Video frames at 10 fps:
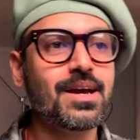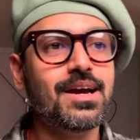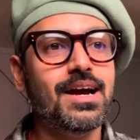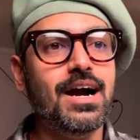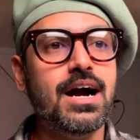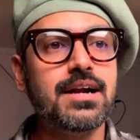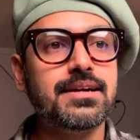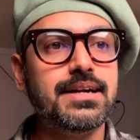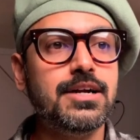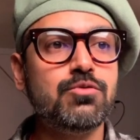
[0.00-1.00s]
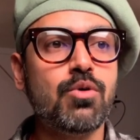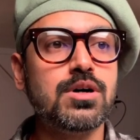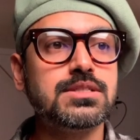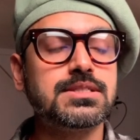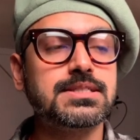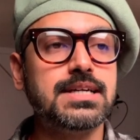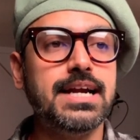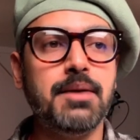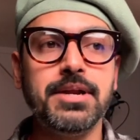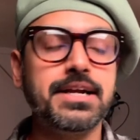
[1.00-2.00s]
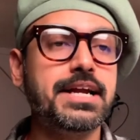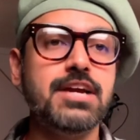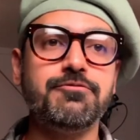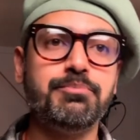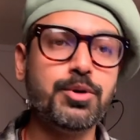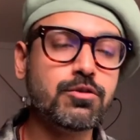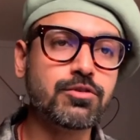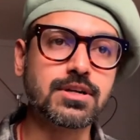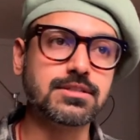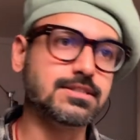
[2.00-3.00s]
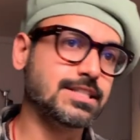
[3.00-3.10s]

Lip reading: And it was, I mean, it gave beautiful results.